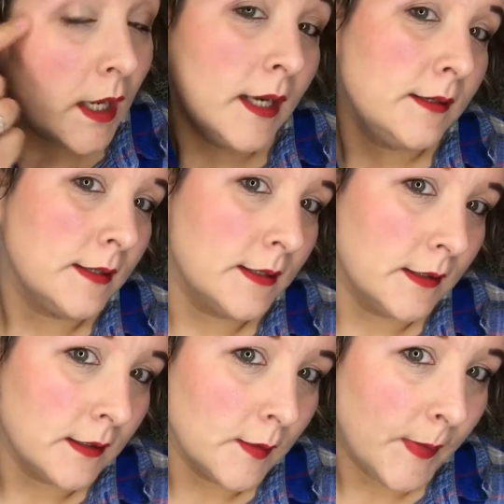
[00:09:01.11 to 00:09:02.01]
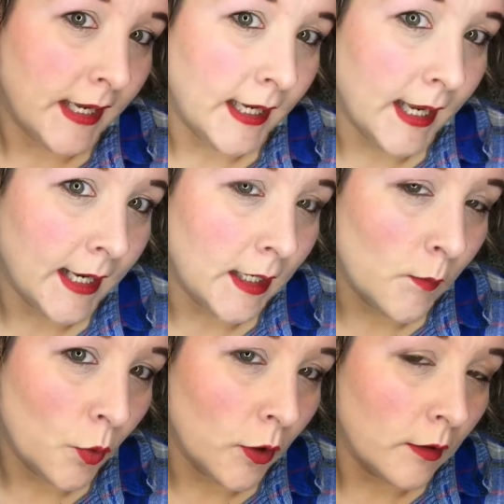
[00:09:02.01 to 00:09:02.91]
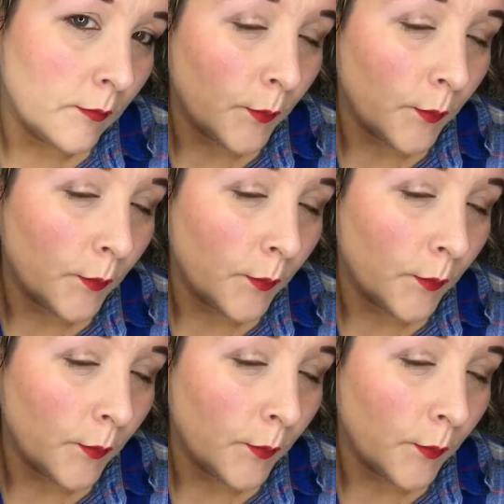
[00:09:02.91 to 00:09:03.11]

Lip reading: and it doesn't look pink anymore.